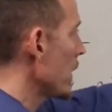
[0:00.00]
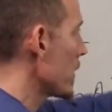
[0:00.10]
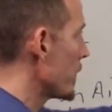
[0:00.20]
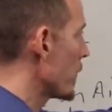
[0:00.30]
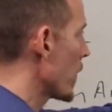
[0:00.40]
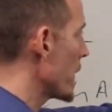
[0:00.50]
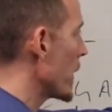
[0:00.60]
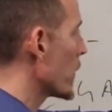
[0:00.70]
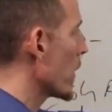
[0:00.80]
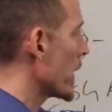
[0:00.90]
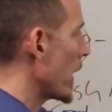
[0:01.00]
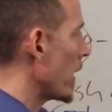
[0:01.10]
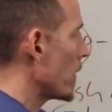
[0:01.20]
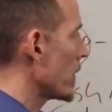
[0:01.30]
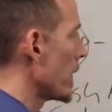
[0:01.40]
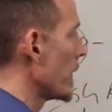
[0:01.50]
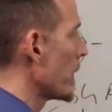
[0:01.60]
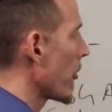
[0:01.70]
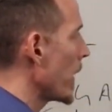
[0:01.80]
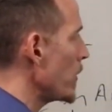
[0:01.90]
is a four minute workout
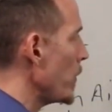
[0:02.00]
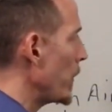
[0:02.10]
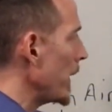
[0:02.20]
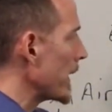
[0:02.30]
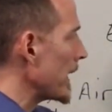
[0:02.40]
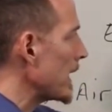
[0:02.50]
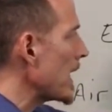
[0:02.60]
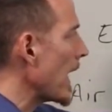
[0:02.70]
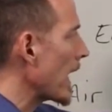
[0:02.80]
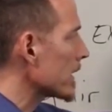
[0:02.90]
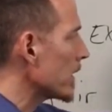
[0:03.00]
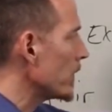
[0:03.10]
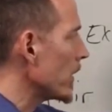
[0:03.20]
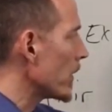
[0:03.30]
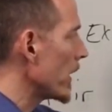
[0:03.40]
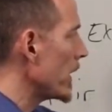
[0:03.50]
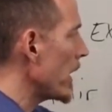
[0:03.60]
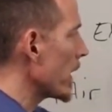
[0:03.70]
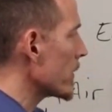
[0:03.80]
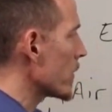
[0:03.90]
that you pick any activity or
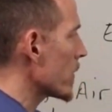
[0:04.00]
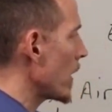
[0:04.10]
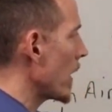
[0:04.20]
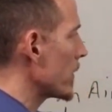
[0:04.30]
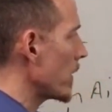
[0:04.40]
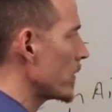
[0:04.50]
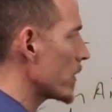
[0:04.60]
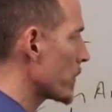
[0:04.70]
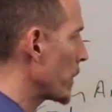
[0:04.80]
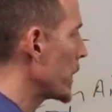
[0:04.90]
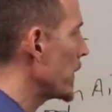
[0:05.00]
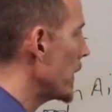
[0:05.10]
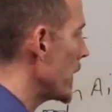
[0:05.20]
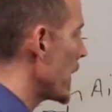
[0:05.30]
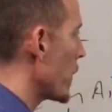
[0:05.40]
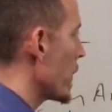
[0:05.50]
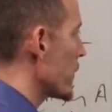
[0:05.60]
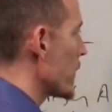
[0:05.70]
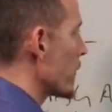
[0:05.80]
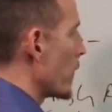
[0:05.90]
any exercise and just put it in. Now, what
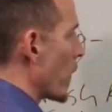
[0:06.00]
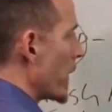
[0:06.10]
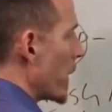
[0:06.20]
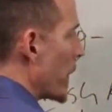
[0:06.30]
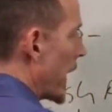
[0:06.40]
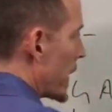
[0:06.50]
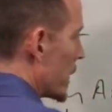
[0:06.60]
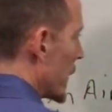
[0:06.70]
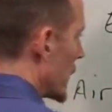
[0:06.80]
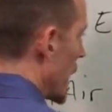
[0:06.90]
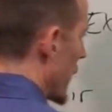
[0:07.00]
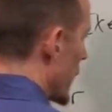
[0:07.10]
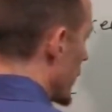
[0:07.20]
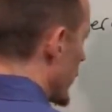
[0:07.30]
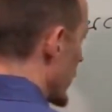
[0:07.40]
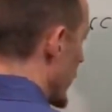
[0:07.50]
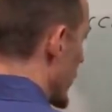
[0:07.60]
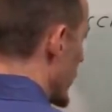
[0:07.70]
does this four minute pattern look like? It looks